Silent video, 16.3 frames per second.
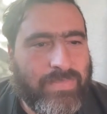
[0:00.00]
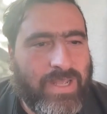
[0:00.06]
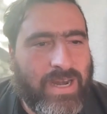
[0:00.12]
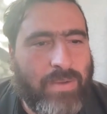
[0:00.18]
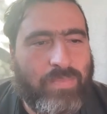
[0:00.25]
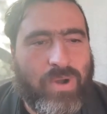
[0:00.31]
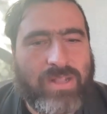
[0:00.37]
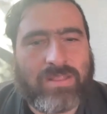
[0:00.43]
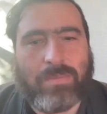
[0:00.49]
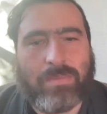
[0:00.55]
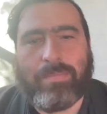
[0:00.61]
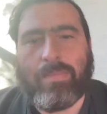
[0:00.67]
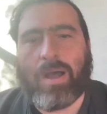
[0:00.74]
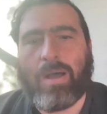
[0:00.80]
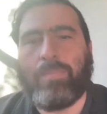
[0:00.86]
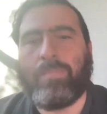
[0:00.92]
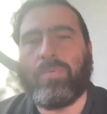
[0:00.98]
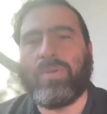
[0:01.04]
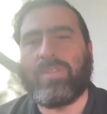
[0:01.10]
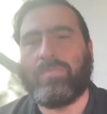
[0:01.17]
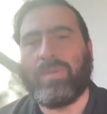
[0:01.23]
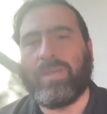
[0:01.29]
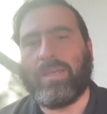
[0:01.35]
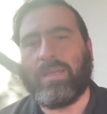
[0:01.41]
and I brought them up
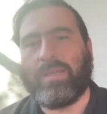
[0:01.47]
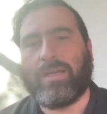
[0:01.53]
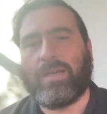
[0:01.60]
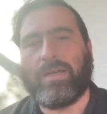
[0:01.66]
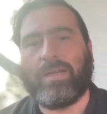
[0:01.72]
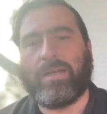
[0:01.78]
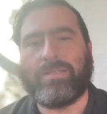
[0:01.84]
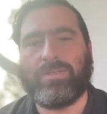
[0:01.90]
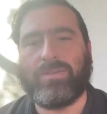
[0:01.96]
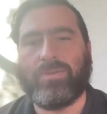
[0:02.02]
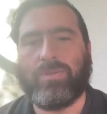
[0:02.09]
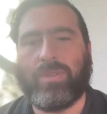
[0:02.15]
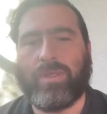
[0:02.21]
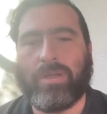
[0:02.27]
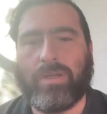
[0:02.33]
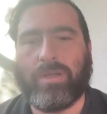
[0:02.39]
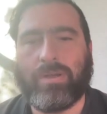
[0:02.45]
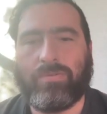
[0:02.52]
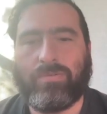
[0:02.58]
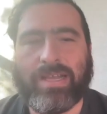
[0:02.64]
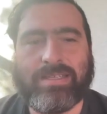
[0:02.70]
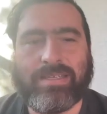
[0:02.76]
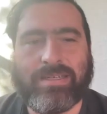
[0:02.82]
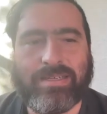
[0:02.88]
with me uh, to the
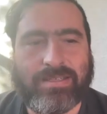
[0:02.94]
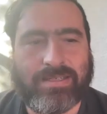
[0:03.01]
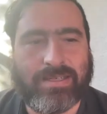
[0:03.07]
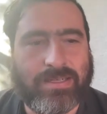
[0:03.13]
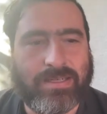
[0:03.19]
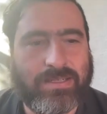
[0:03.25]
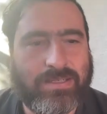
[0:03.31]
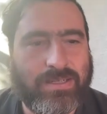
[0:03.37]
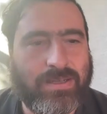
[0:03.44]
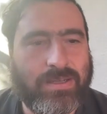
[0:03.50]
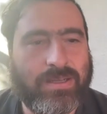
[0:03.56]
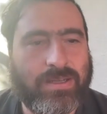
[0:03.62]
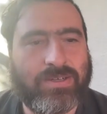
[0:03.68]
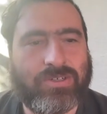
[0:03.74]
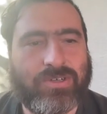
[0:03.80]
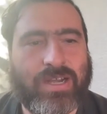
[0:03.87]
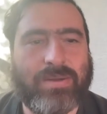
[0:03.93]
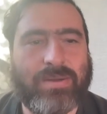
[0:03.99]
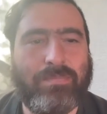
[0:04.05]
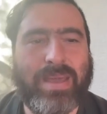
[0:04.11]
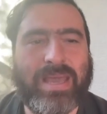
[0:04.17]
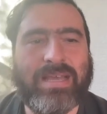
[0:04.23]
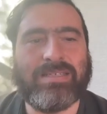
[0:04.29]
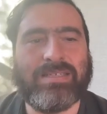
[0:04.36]
residency to try to
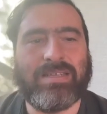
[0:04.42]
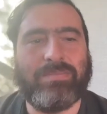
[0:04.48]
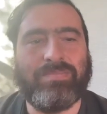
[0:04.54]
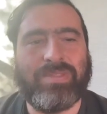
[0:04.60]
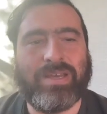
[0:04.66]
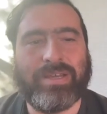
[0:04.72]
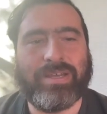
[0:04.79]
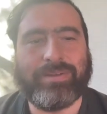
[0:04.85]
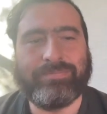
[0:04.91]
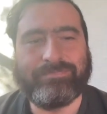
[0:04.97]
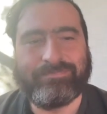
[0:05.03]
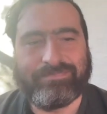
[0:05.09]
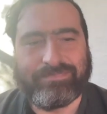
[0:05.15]
make something.